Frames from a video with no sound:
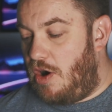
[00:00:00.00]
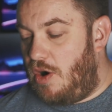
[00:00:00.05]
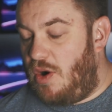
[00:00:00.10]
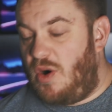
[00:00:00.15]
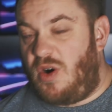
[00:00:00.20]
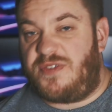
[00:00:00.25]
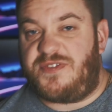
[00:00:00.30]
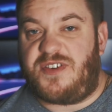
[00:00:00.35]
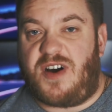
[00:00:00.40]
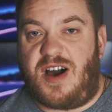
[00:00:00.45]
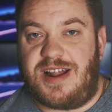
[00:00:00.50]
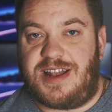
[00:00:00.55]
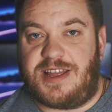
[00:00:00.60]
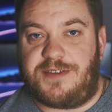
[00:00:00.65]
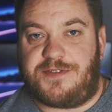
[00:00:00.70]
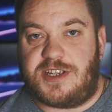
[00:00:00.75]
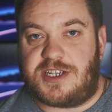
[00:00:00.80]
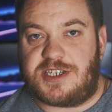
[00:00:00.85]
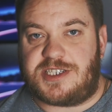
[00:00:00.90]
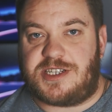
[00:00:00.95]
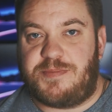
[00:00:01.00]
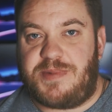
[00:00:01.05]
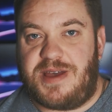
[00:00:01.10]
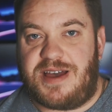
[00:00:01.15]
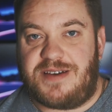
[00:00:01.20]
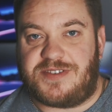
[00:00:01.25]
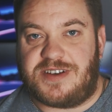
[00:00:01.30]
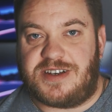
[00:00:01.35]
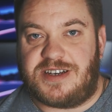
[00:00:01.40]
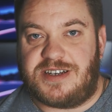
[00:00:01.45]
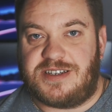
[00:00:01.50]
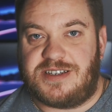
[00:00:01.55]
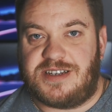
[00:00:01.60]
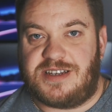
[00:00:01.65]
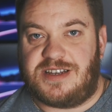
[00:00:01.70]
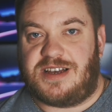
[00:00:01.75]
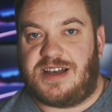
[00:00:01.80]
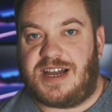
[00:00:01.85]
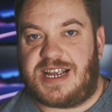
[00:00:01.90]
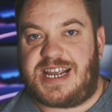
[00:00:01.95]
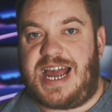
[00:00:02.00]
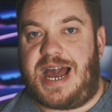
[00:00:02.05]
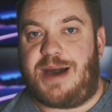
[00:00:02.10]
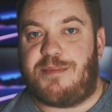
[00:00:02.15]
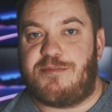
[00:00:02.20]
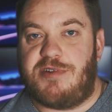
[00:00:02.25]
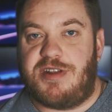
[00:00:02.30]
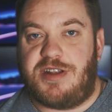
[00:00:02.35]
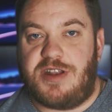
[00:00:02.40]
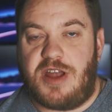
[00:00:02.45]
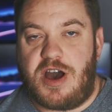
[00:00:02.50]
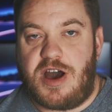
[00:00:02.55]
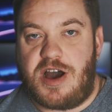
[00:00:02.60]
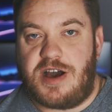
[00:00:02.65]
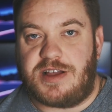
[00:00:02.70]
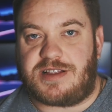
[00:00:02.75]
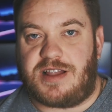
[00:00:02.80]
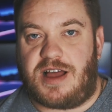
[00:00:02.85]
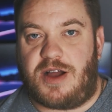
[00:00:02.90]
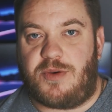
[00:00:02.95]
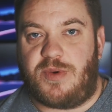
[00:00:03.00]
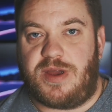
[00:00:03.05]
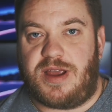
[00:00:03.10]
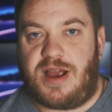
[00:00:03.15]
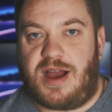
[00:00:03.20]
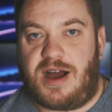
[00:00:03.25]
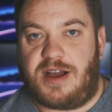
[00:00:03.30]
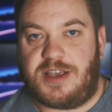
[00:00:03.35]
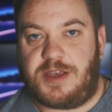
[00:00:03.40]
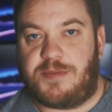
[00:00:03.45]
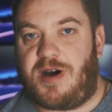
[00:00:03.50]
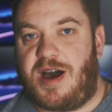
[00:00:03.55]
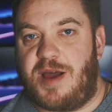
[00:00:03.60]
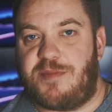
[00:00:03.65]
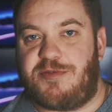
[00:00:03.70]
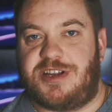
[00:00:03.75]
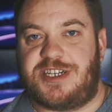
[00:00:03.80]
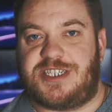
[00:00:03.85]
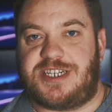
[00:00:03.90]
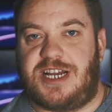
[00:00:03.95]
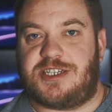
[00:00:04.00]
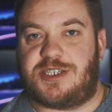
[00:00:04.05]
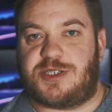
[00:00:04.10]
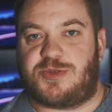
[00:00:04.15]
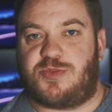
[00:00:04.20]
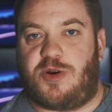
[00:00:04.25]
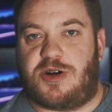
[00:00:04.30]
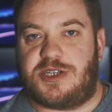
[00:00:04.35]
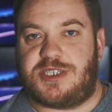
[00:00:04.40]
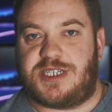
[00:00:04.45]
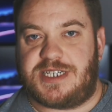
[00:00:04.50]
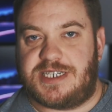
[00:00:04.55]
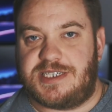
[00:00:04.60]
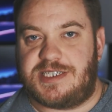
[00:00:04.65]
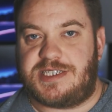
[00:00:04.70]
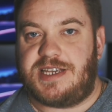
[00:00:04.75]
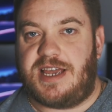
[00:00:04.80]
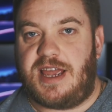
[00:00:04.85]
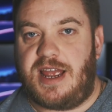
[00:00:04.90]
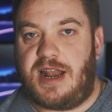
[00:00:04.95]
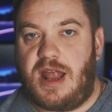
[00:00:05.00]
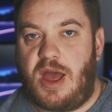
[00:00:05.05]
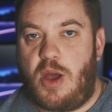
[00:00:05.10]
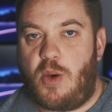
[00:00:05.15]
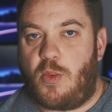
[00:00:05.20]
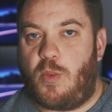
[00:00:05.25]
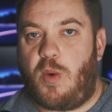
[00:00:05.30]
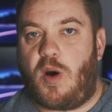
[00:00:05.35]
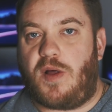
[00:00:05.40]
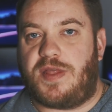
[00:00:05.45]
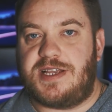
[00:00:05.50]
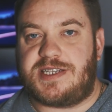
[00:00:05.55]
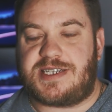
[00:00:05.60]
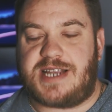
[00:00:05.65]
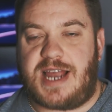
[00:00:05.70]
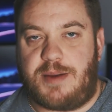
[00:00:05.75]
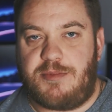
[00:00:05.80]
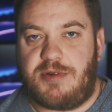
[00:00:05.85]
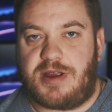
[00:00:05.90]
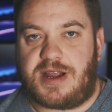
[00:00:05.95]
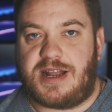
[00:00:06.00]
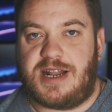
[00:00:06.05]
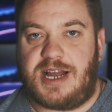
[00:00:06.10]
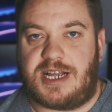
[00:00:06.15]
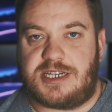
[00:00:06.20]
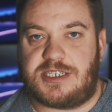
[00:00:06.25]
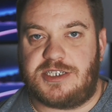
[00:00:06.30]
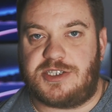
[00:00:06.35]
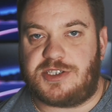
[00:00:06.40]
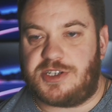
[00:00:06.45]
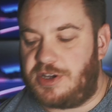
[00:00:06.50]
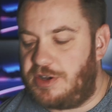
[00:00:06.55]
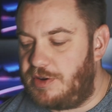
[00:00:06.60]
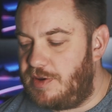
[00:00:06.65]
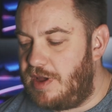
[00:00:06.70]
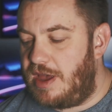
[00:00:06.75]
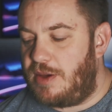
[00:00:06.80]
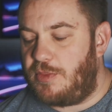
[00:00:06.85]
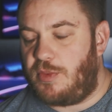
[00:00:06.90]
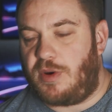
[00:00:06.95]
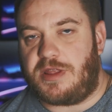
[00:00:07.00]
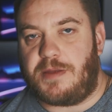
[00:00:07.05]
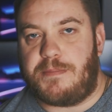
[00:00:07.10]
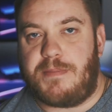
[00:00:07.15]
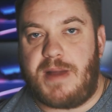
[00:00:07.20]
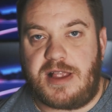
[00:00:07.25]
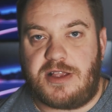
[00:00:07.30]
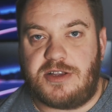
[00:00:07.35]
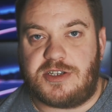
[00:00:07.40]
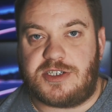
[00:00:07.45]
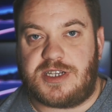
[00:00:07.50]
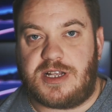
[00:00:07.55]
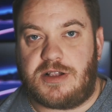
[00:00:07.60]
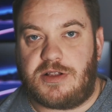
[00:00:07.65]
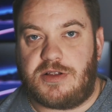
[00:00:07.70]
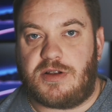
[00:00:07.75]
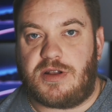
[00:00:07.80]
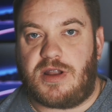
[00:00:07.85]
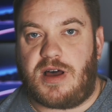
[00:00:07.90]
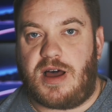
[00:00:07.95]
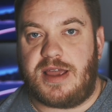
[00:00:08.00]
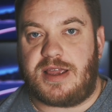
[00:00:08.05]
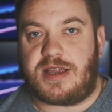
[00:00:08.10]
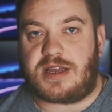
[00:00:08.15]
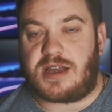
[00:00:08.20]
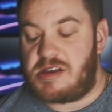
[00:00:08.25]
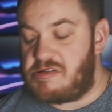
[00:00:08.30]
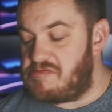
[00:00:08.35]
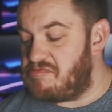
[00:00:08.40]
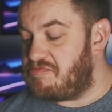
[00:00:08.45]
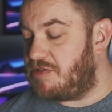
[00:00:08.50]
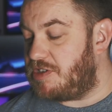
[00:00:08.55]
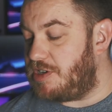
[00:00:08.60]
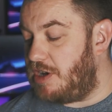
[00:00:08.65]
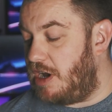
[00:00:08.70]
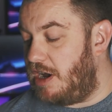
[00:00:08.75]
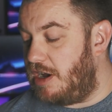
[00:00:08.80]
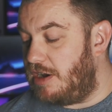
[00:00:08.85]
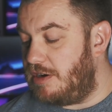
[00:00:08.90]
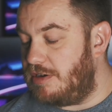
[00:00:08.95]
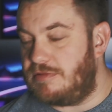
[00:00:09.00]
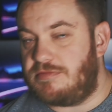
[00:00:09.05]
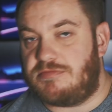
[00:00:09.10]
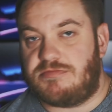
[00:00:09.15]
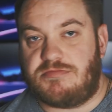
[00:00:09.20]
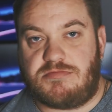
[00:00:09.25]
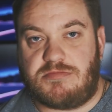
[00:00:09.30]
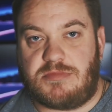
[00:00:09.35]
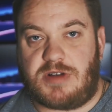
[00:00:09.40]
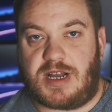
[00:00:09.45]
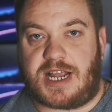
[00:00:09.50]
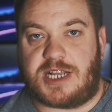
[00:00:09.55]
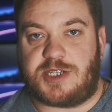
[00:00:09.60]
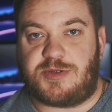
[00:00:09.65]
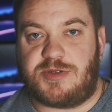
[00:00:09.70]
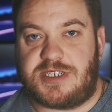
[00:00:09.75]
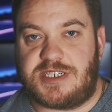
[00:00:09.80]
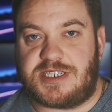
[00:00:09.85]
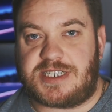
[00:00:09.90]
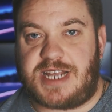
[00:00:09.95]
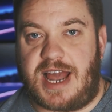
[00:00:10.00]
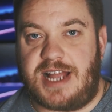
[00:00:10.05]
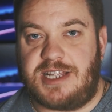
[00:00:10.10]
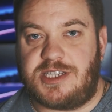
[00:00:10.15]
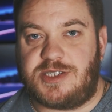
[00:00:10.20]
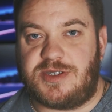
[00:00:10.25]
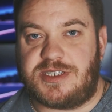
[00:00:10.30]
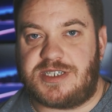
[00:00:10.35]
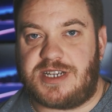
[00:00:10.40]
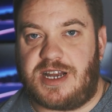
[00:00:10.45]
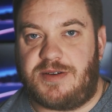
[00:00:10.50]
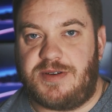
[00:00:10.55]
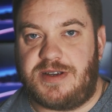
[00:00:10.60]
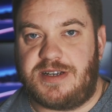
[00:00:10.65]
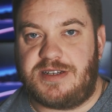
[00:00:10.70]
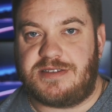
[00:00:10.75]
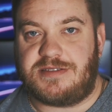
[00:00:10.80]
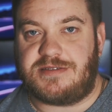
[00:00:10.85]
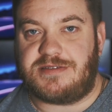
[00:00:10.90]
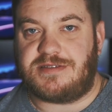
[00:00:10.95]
Or finally, if you're just a bit of a camera nerd like we are, you might appreciate just watching and seeing what this camera can actually do, what the menu should look like. So I guess we just get into it, shall we?